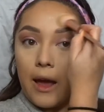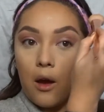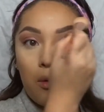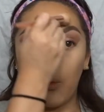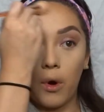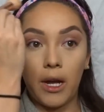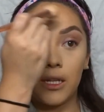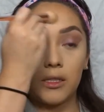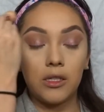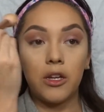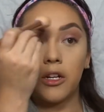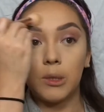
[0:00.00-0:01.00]
now
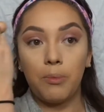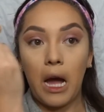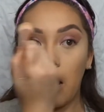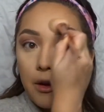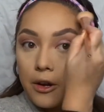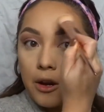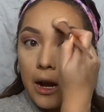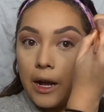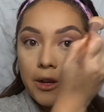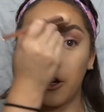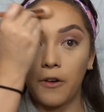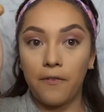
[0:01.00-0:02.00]
once there's powder
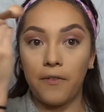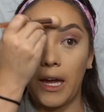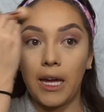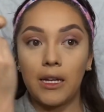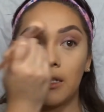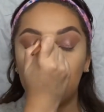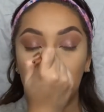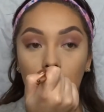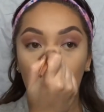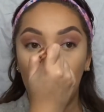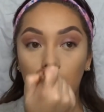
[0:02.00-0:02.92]
on your face,